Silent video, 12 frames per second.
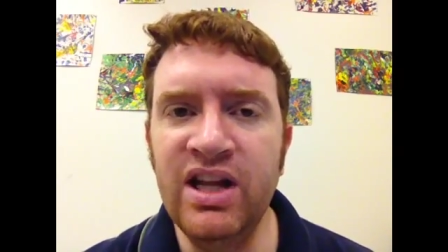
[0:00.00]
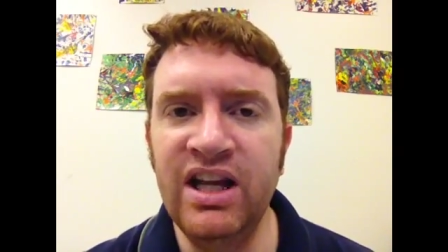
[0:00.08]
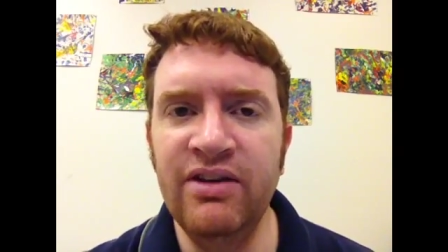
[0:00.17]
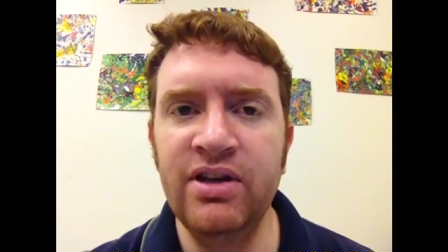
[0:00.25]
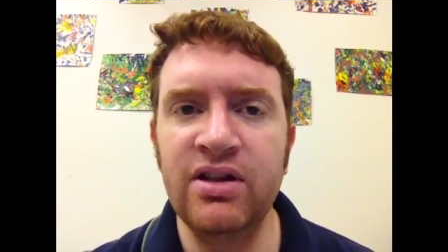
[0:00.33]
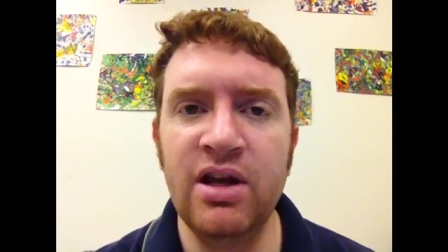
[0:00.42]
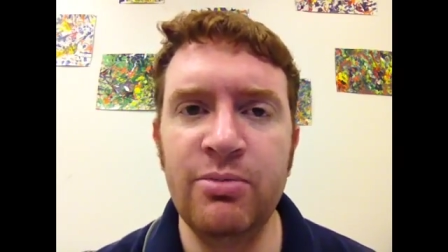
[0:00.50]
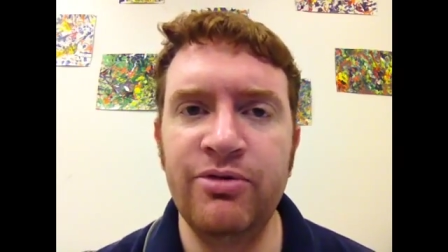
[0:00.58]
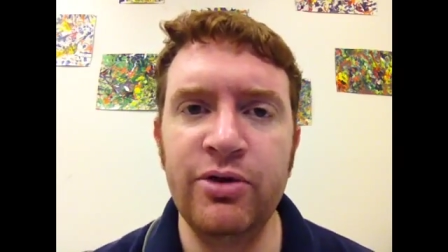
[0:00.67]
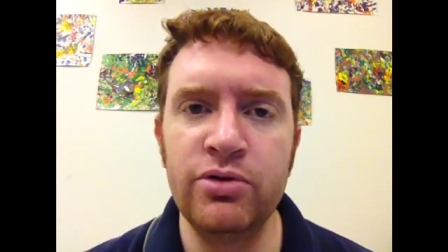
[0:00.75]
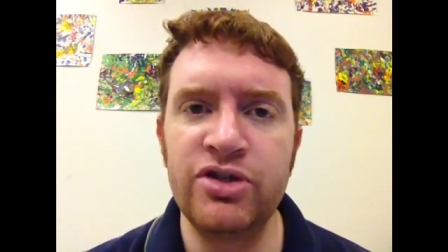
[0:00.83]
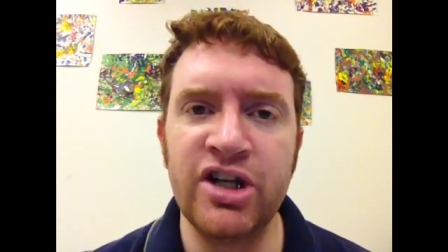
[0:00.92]
giving them
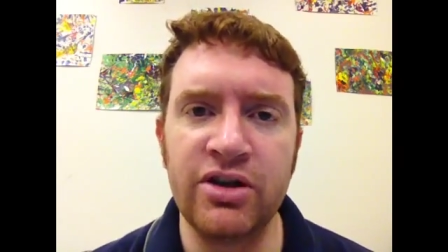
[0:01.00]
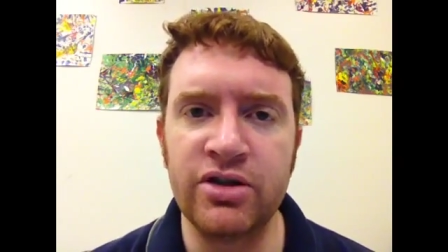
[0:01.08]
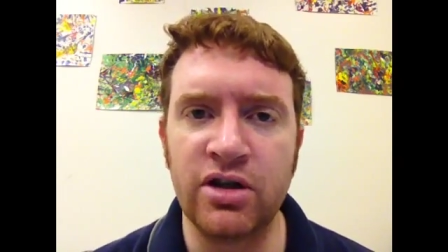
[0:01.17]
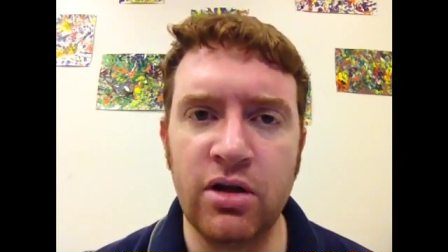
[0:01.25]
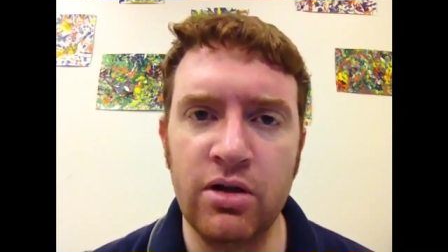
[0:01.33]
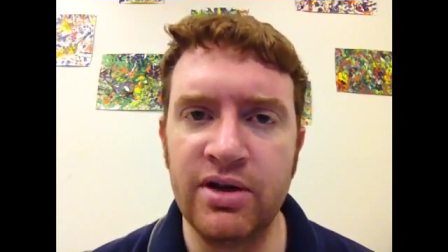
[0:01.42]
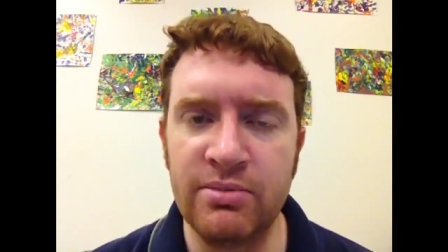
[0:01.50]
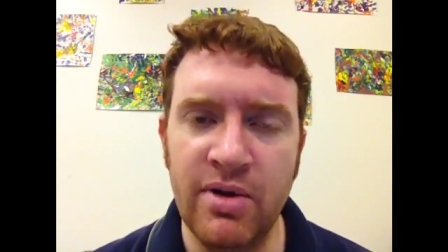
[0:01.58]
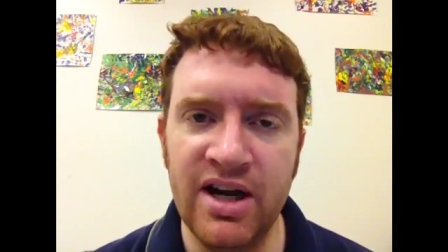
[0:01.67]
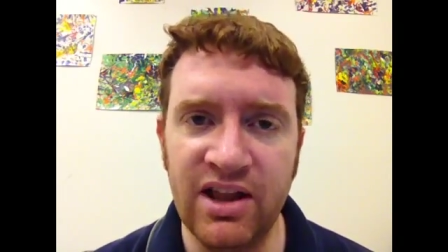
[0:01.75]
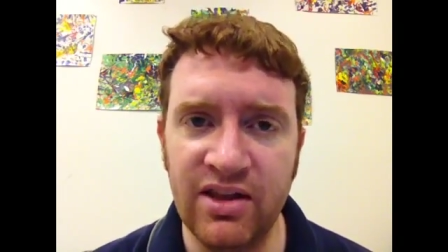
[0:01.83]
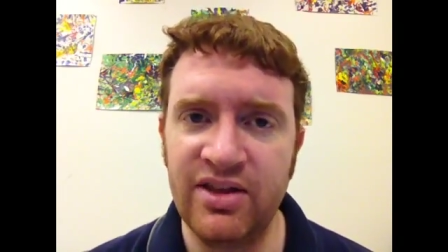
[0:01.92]
food, shelter, clothing,
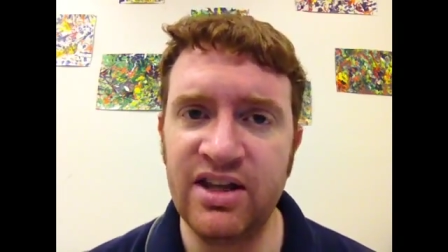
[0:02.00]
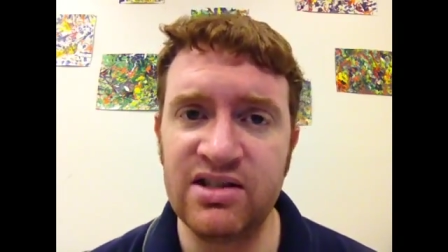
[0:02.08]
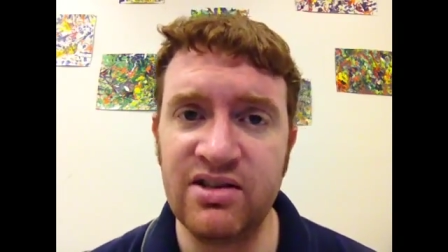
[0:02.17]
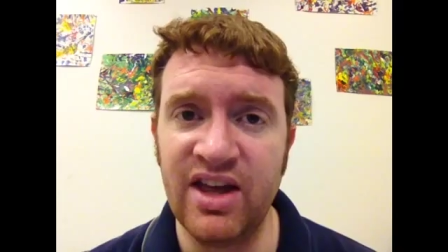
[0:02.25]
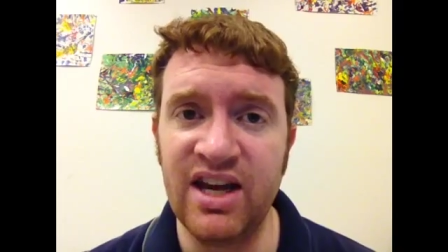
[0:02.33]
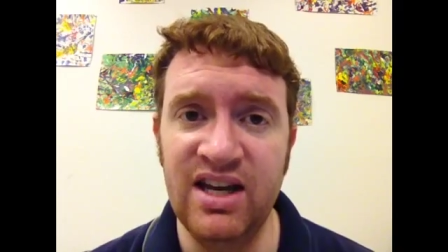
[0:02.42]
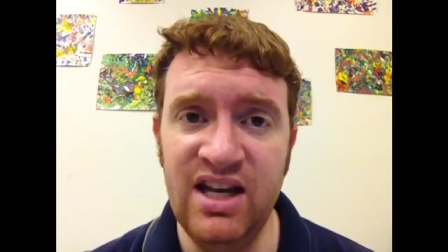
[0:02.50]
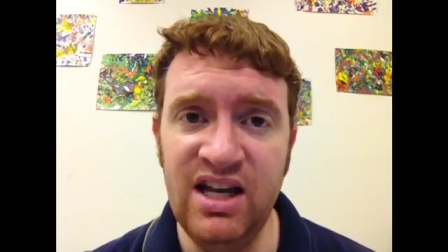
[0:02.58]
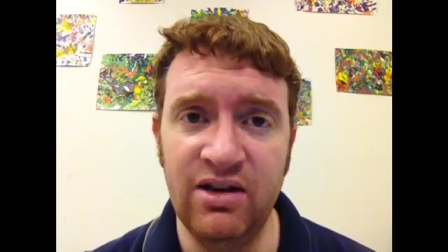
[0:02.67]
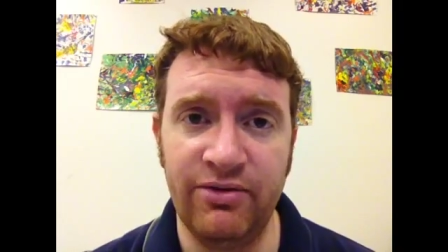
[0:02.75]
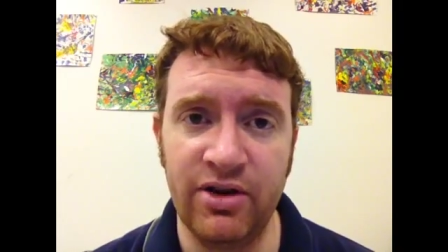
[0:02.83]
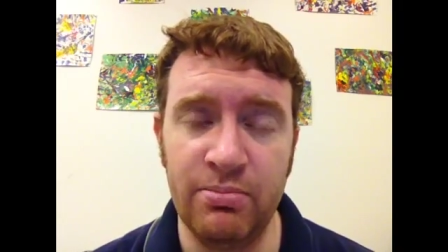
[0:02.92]
money, the things that they
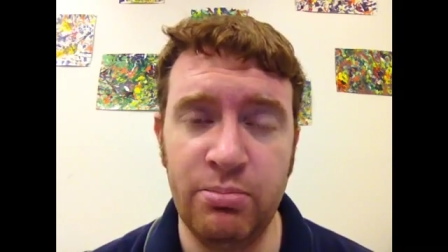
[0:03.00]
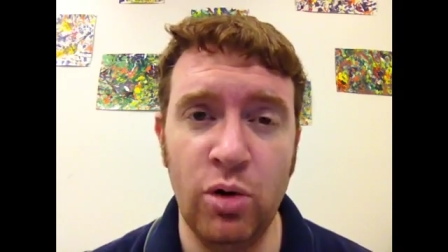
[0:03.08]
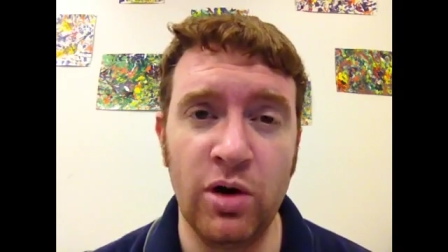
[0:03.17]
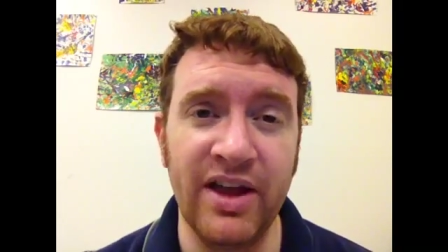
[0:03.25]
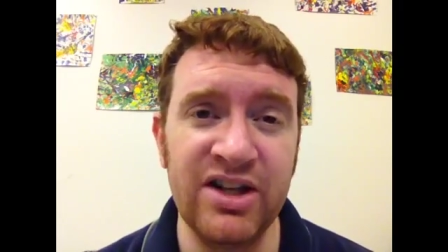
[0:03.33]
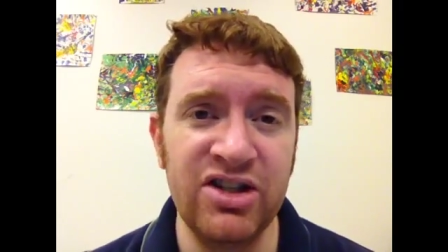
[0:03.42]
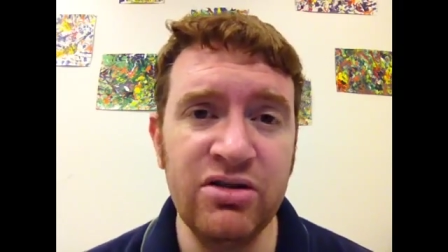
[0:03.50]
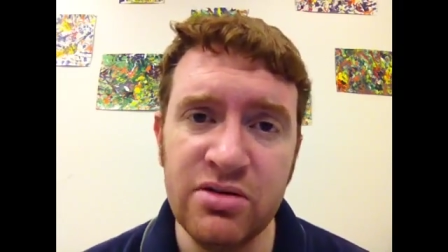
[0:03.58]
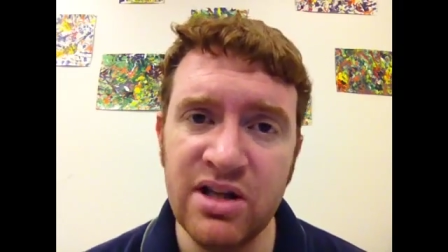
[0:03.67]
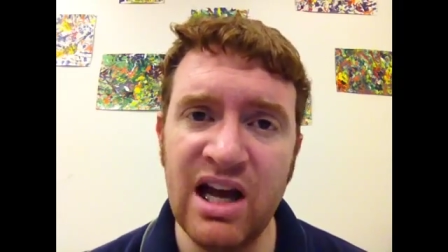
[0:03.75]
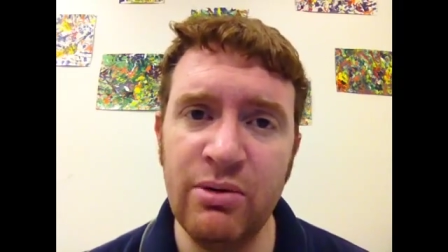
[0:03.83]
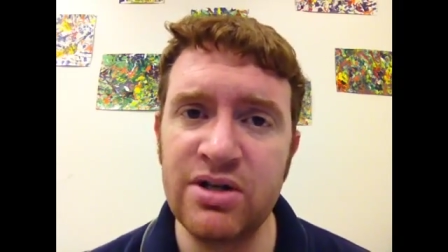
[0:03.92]
need for the poor. That's
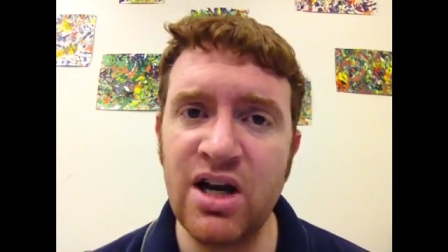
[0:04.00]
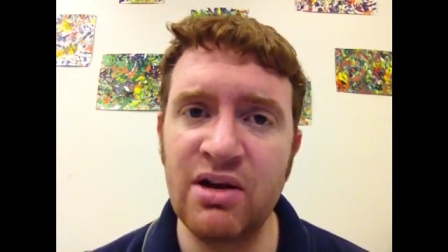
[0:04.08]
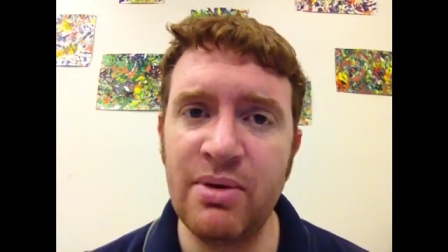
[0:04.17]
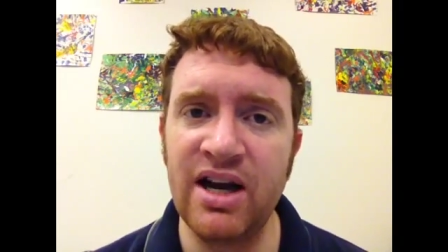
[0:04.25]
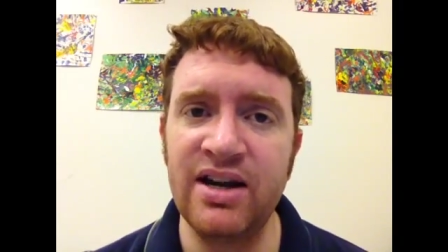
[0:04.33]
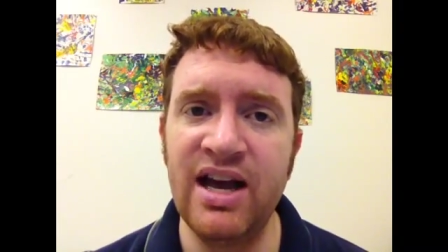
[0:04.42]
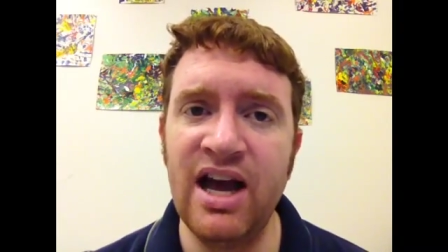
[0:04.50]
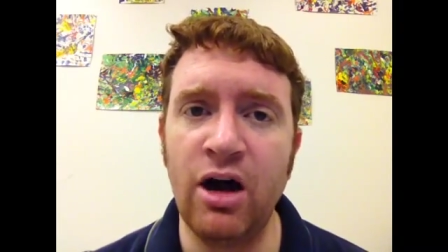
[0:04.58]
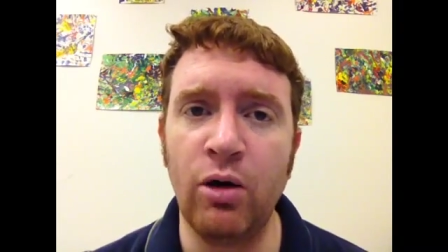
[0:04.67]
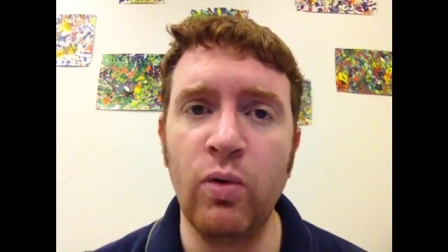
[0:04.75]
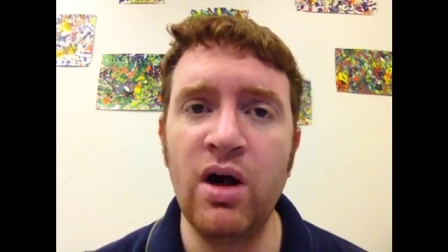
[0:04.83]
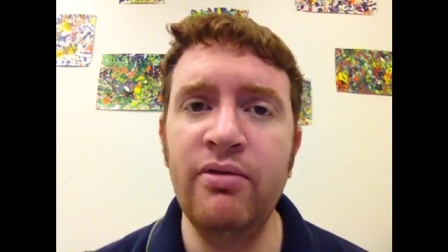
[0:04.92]
usually how we talk about it
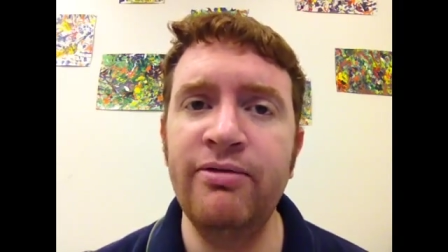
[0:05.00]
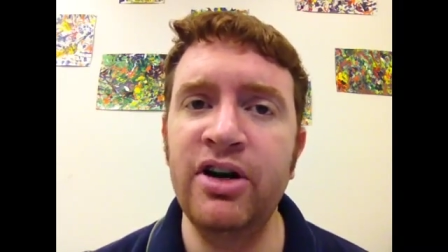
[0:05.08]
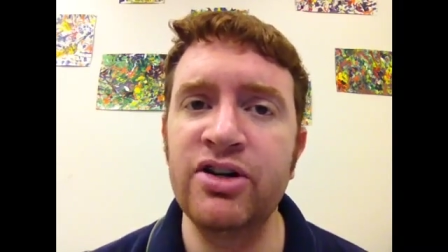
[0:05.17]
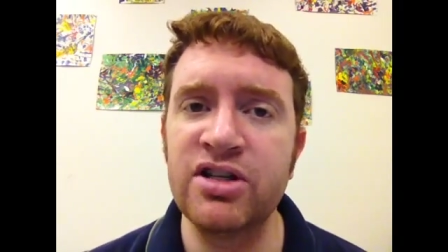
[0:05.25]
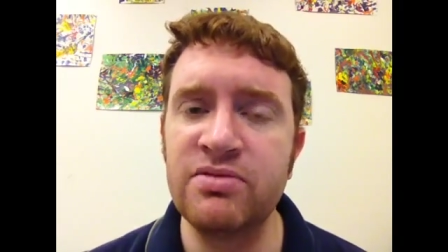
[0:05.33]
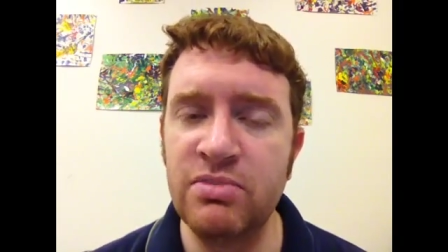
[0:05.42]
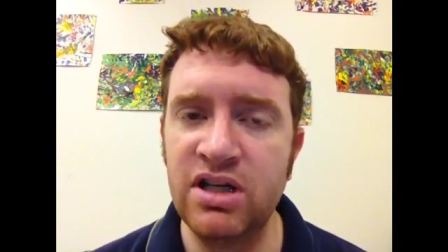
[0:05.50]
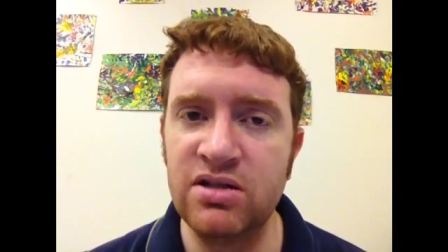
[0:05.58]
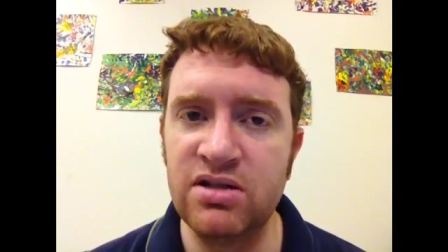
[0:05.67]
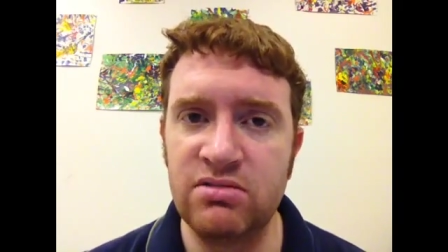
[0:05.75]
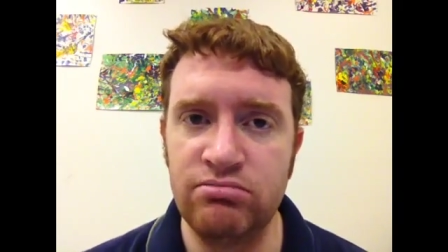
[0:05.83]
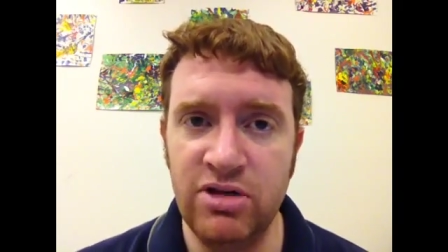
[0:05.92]
now. Welfare just
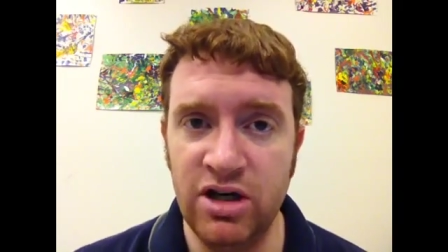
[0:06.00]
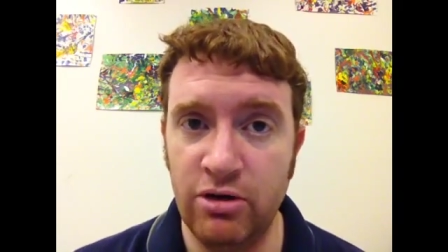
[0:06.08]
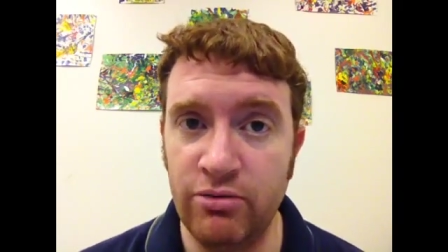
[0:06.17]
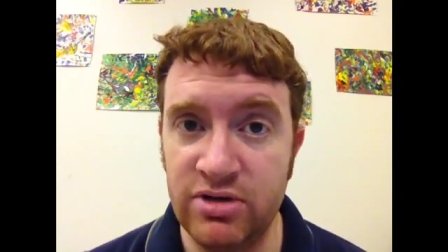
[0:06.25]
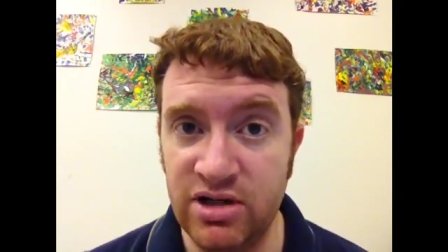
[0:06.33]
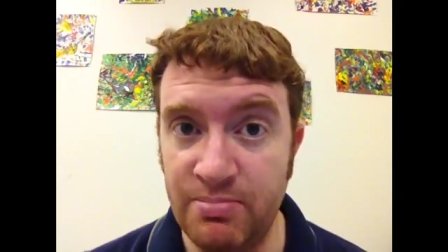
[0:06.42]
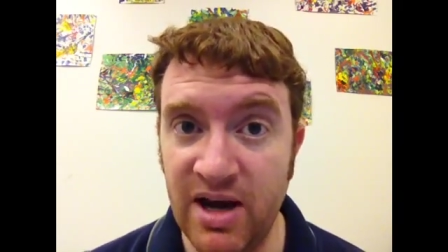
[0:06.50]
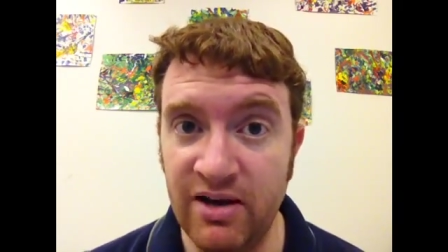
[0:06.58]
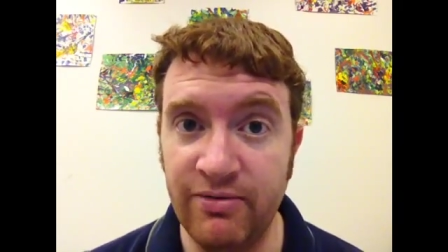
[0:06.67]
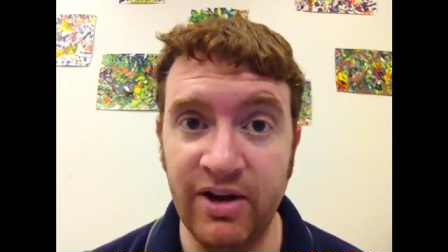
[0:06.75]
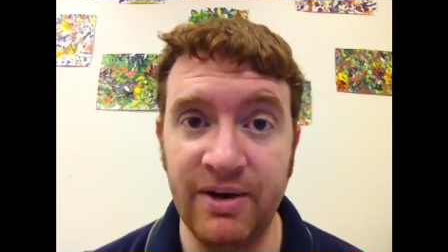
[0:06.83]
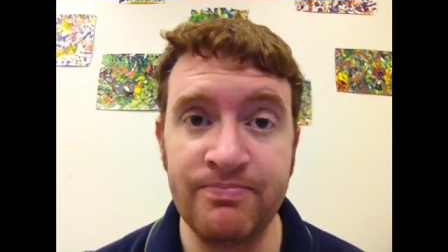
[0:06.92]
means, to
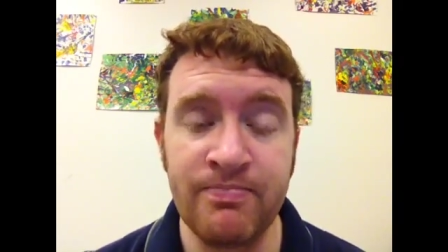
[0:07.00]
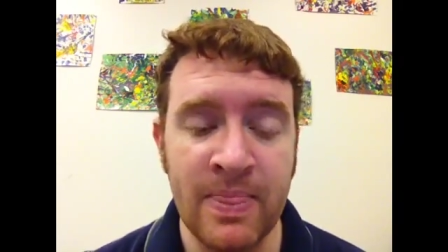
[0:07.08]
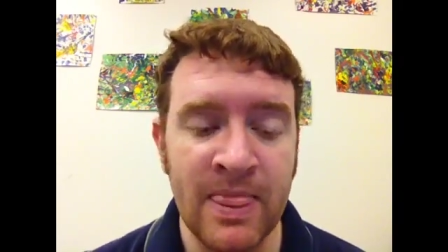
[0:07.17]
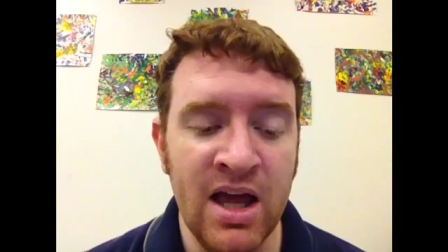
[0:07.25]
benefit.